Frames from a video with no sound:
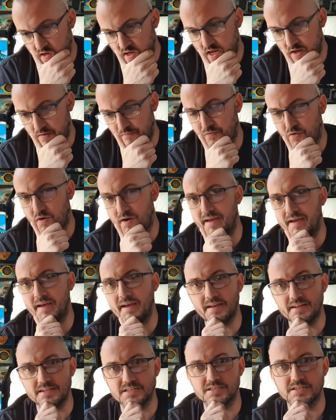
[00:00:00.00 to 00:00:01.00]
If I
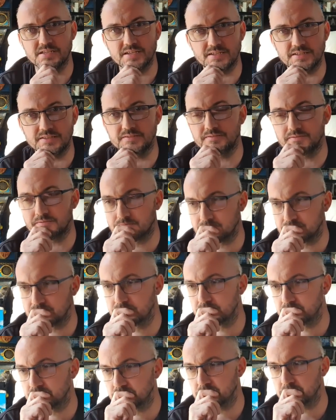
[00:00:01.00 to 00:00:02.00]
had to,
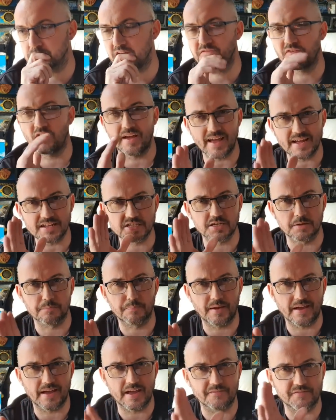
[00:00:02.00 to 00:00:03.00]
if I had to
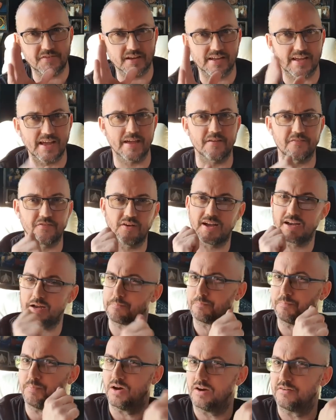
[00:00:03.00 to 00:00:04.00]
bet, if you gave, if I had to
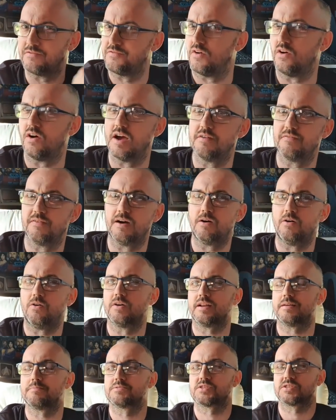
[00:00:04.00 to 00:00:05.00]
put a fiver
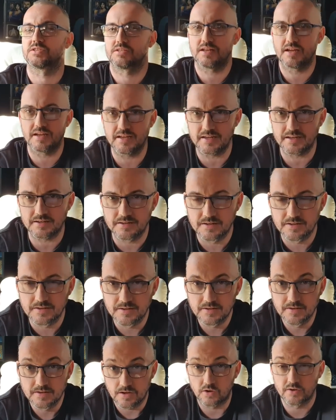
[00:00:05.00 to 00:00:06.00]
on him staying,
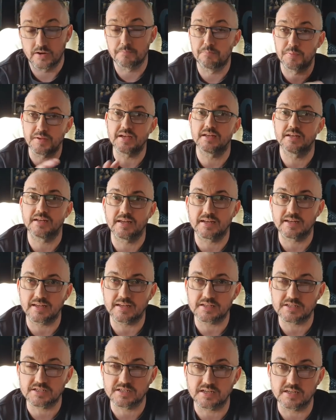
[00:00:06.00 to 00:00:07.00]
on him being here
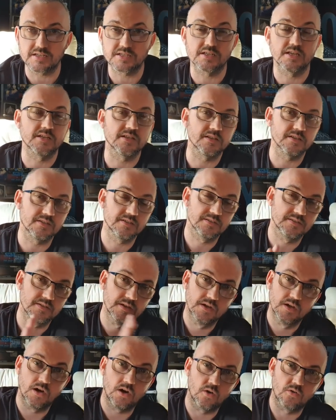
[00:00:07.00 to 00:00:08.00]
next season,
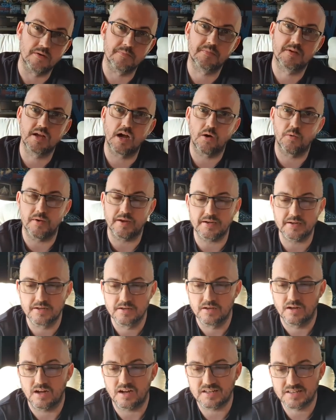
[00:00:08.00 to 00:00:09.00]
or him going,
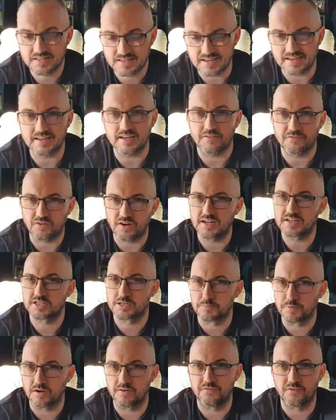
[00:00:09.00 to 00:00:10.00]
I think if I had to
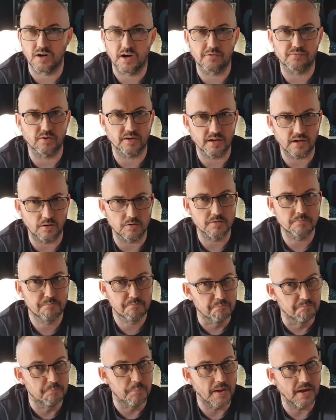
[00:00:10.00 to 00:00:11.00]
put a fiver on it, I would
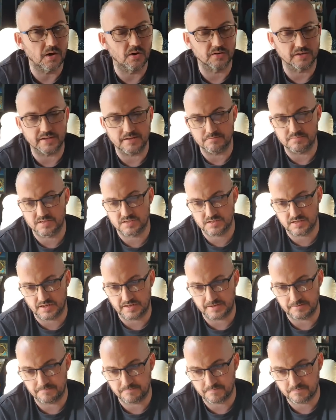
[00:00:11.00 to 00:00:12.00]
bet on him
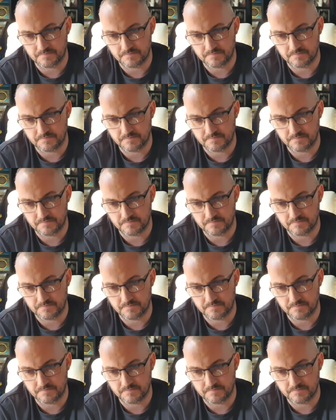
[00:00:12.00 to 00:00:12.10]
staying.